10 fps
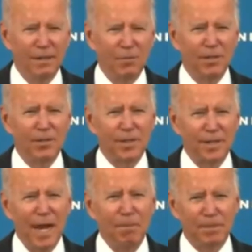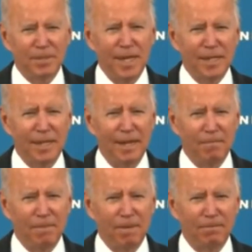well, you can now protect
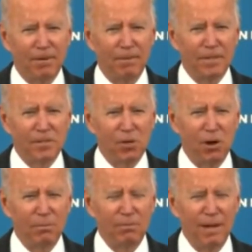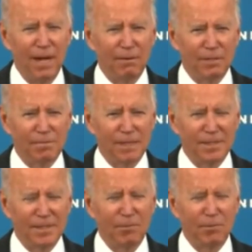them from this horrible virus
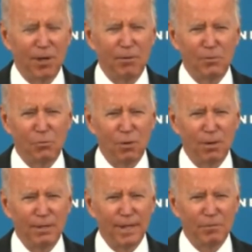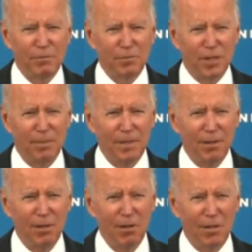because that would always worry you that was coming
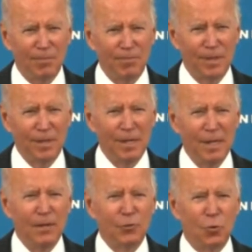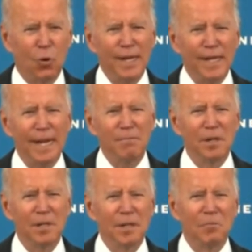along. 28
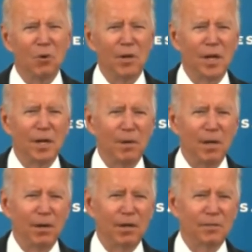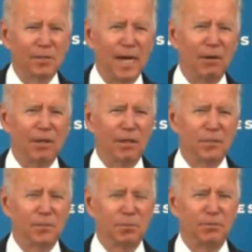million more young Americans are now
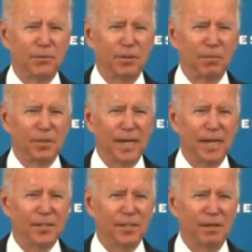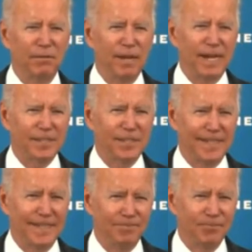eligible for the protection of a
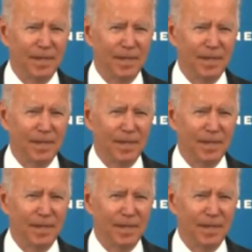vaccine.